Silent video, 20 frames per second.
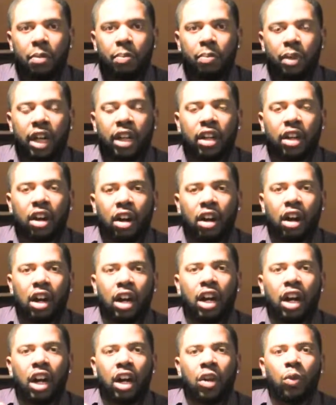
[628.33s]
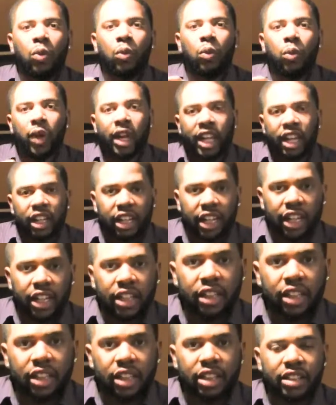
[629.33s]
but are
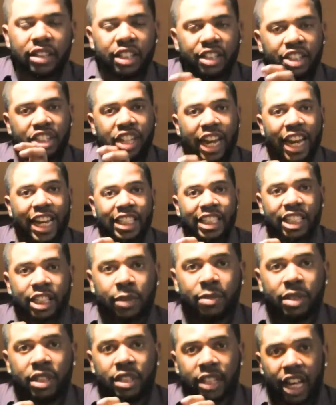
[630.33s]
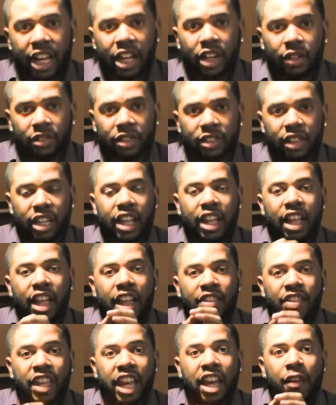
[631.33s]
unwilling to change themselves.
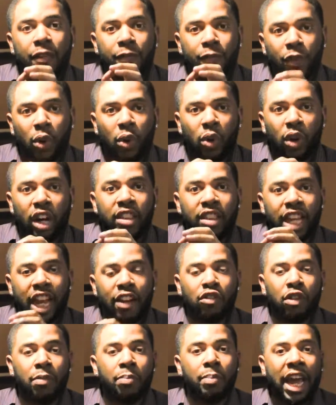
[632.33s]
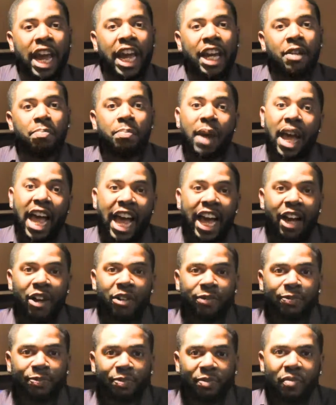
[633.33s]
Therefore, they remain
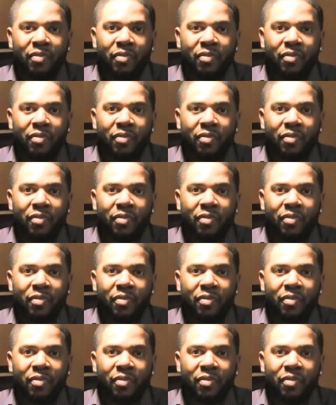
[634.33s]
bound."